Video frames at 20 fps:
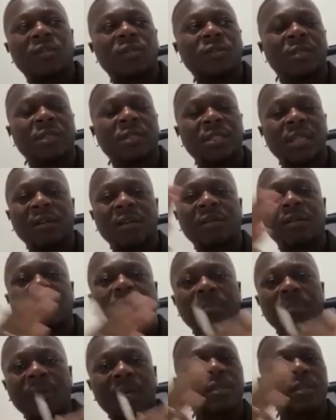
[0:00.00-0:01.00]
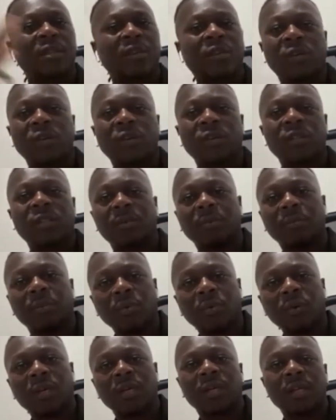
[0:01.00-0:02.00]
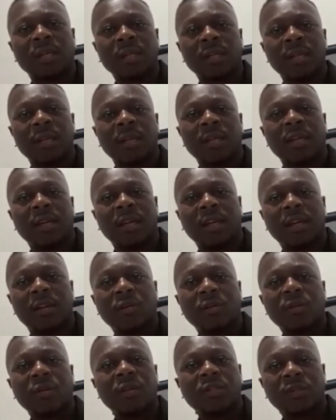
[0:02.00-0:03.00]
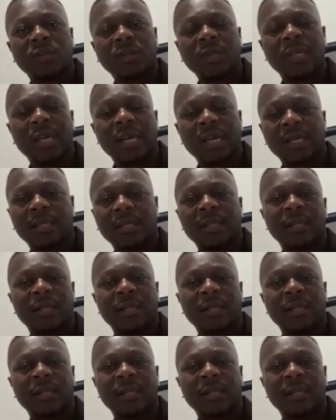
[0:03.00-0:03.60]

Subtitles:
to sell the maize across the border in order to get